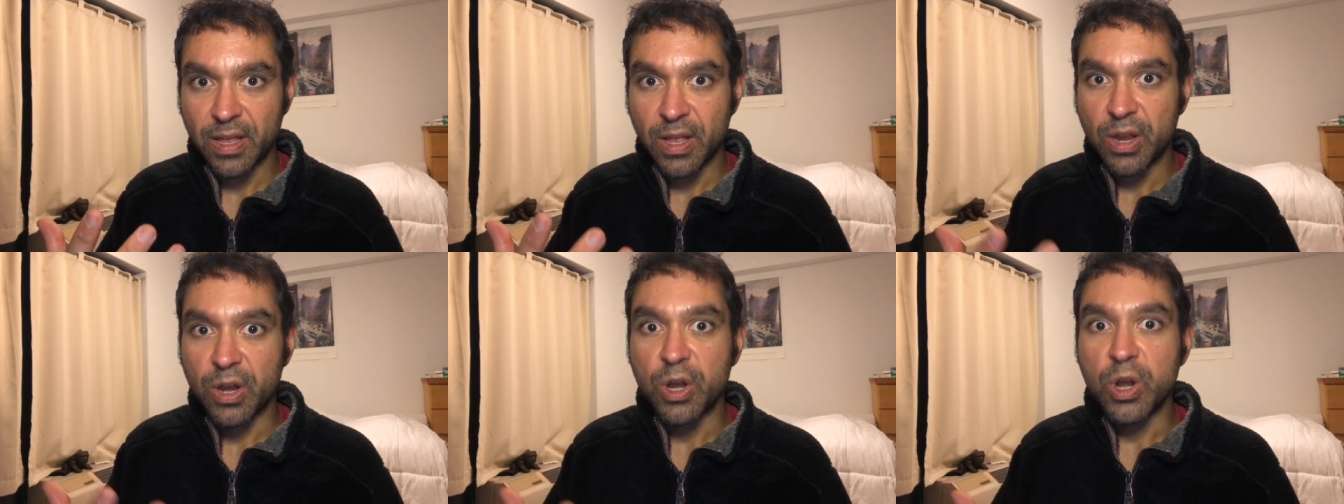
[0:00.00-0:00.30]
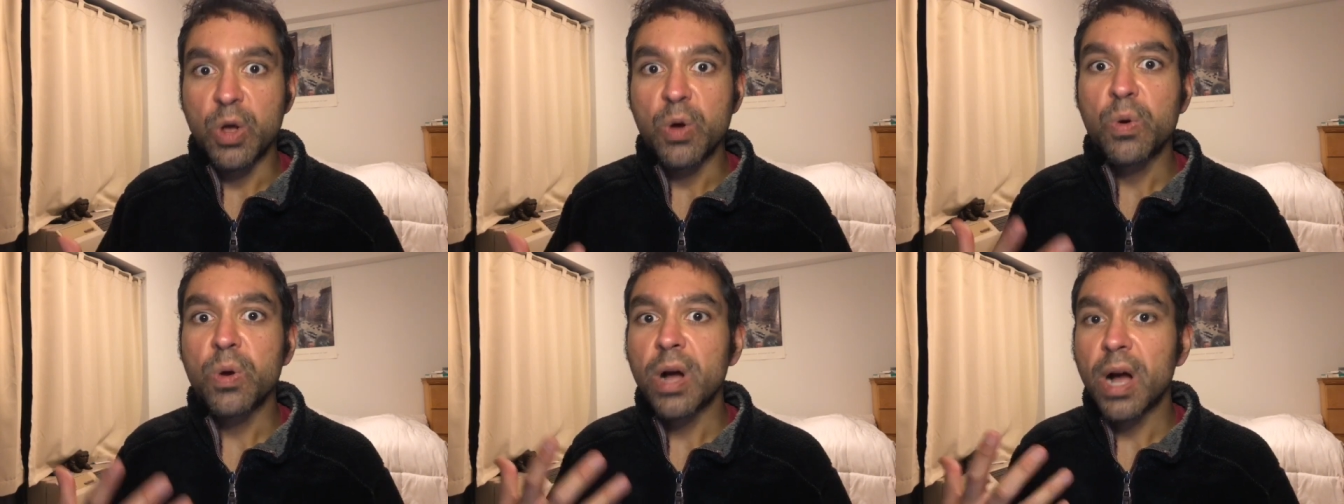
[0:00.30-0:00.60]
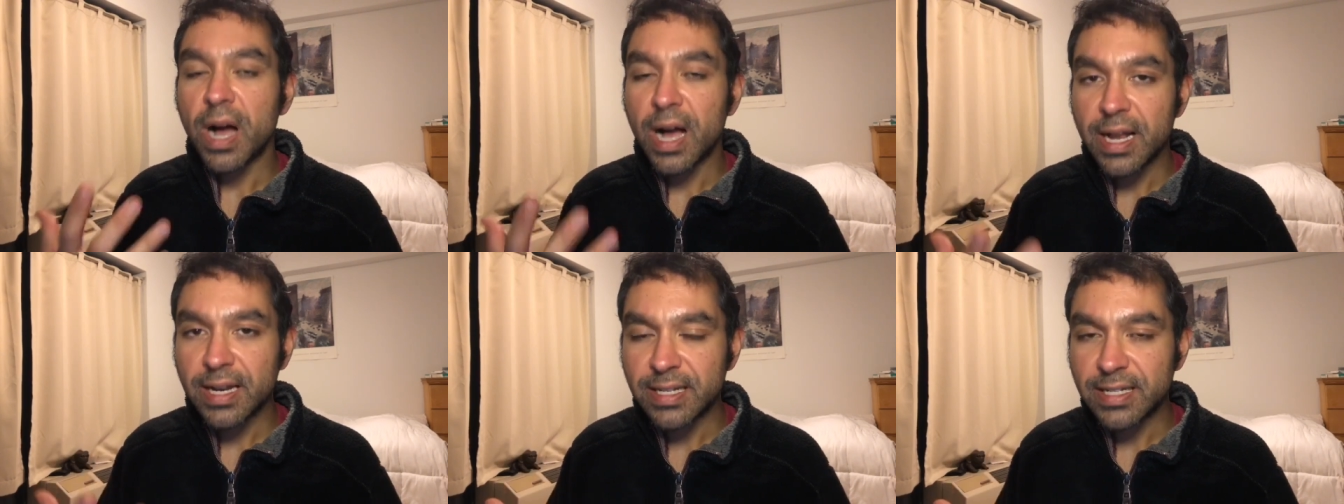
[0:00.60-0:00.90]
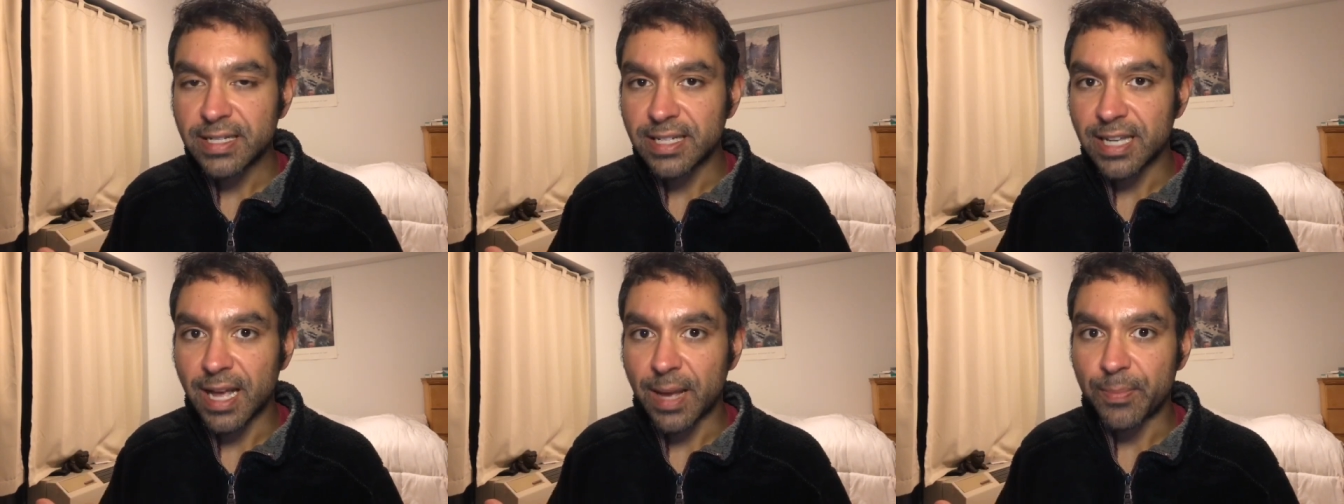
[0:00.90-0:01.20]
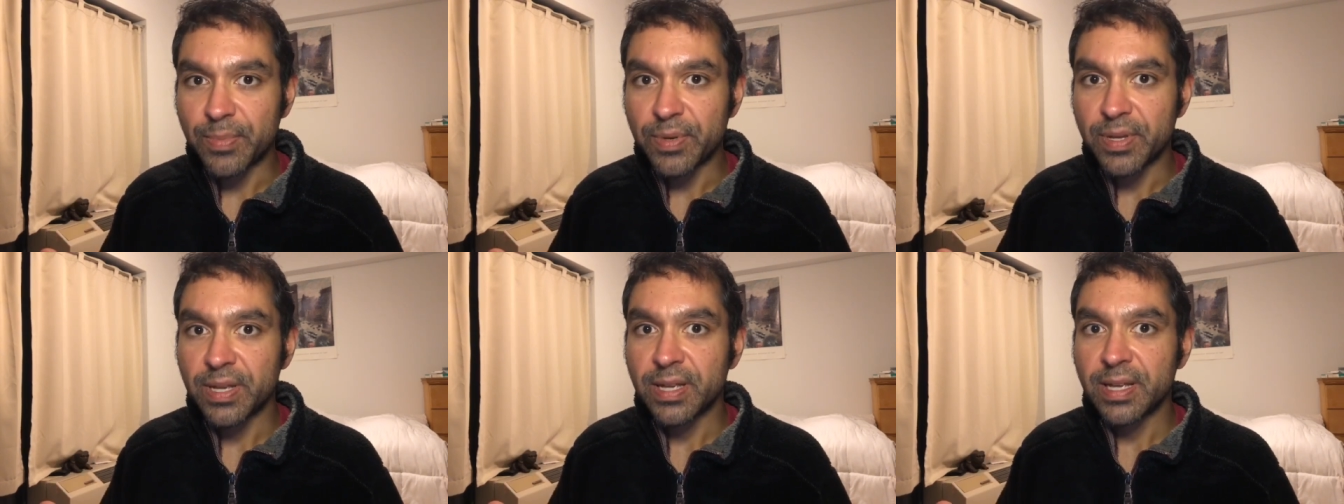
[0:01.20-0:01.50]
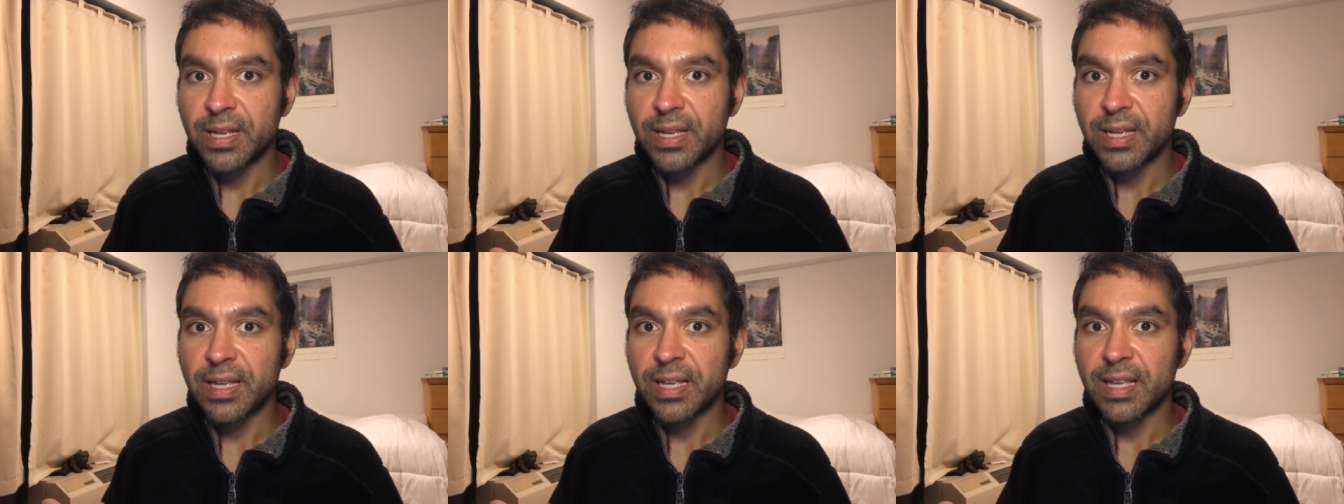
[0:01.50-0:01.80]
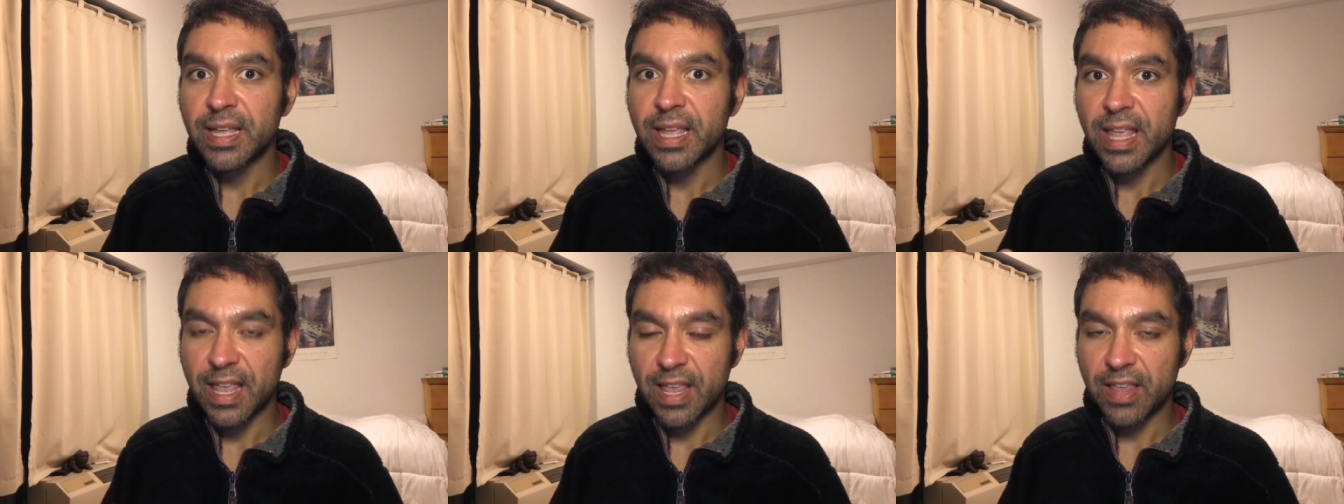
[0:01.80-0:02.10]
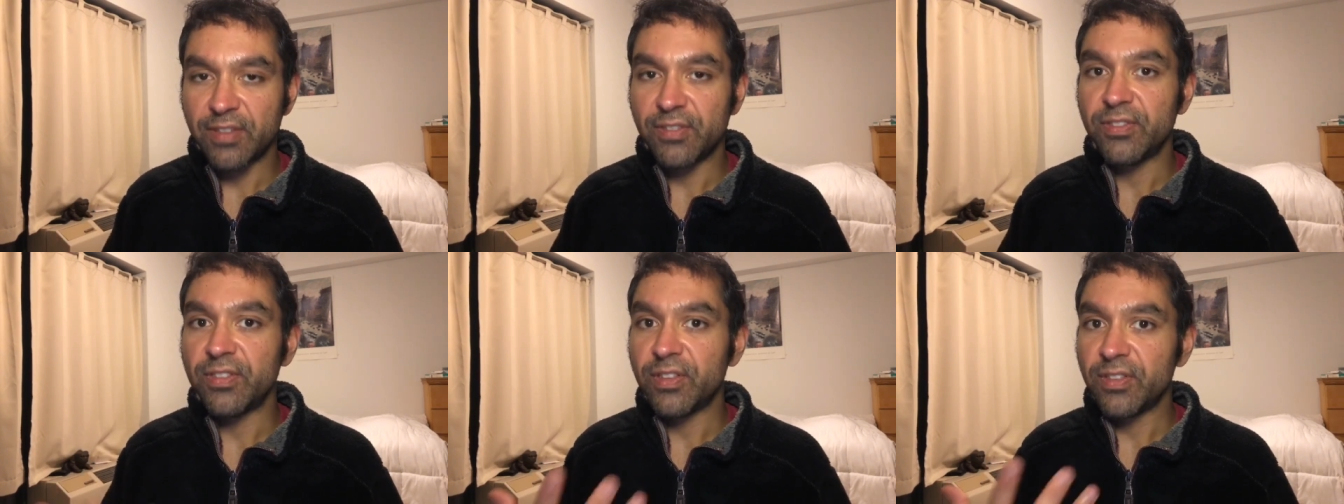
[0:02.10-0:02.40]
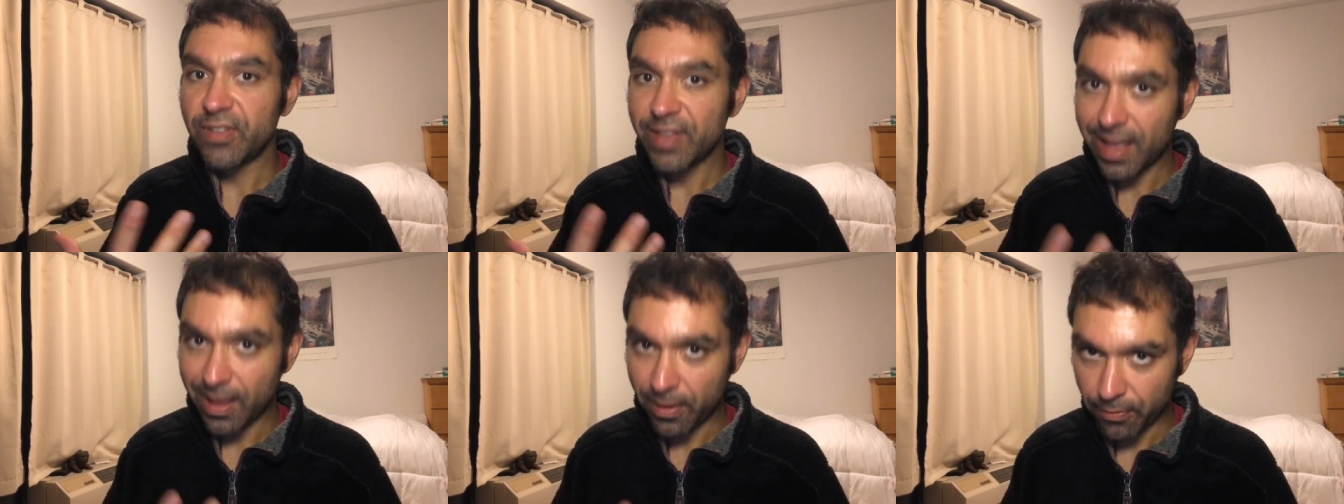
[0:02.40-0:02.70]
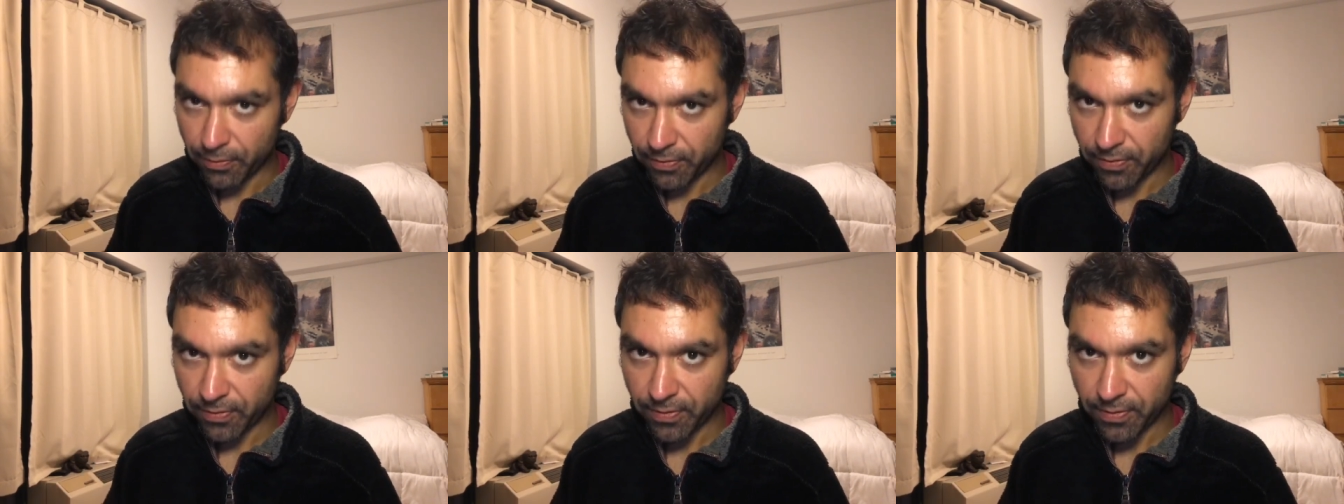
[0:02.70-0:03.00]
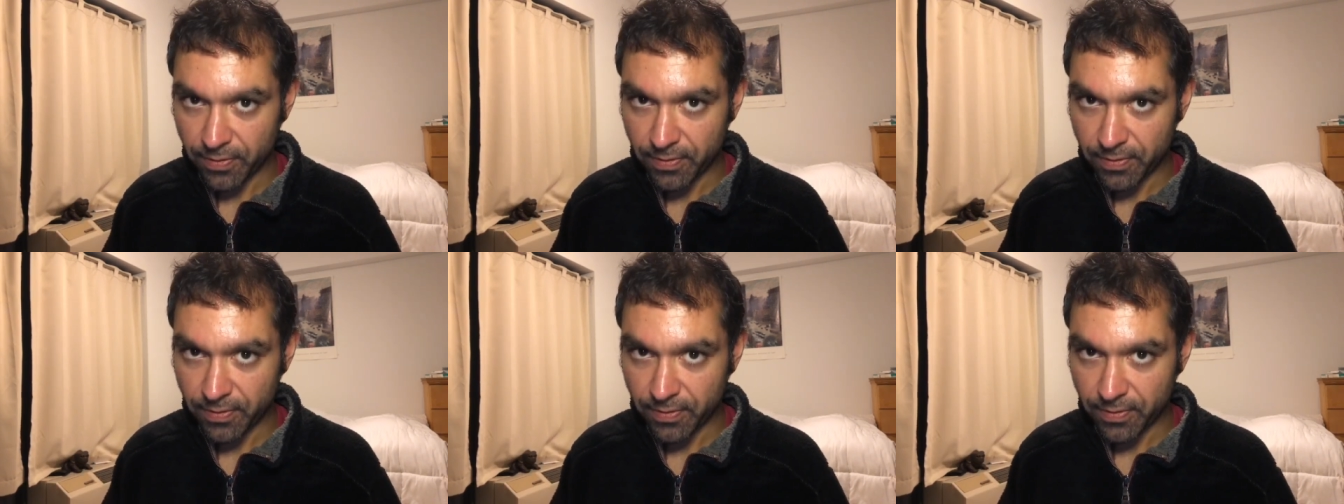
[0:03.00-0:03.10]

No concept is the self.